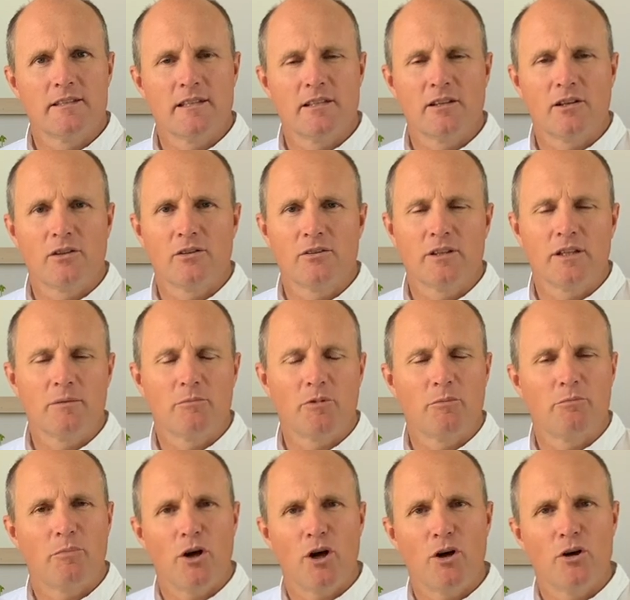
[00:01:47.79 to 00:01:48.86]
including
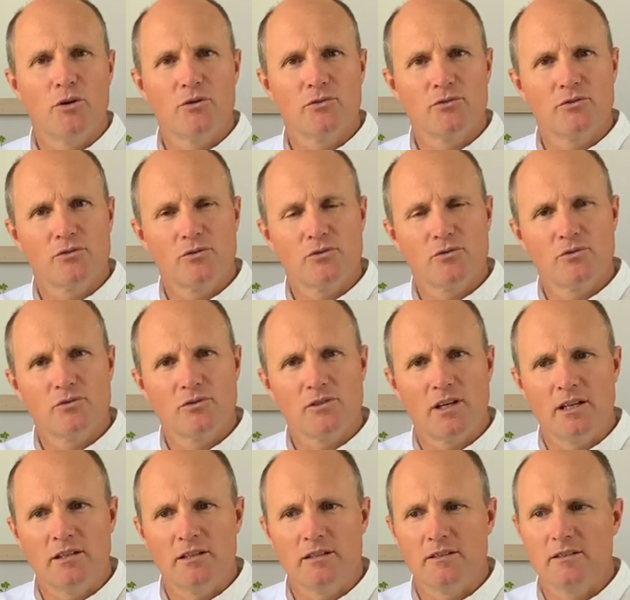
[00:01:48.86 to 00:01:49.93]
proposals
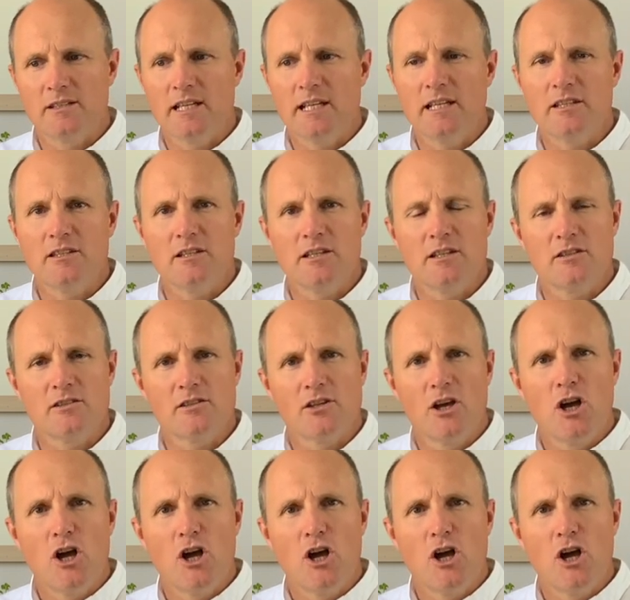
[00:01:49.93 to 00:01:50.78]
and teachings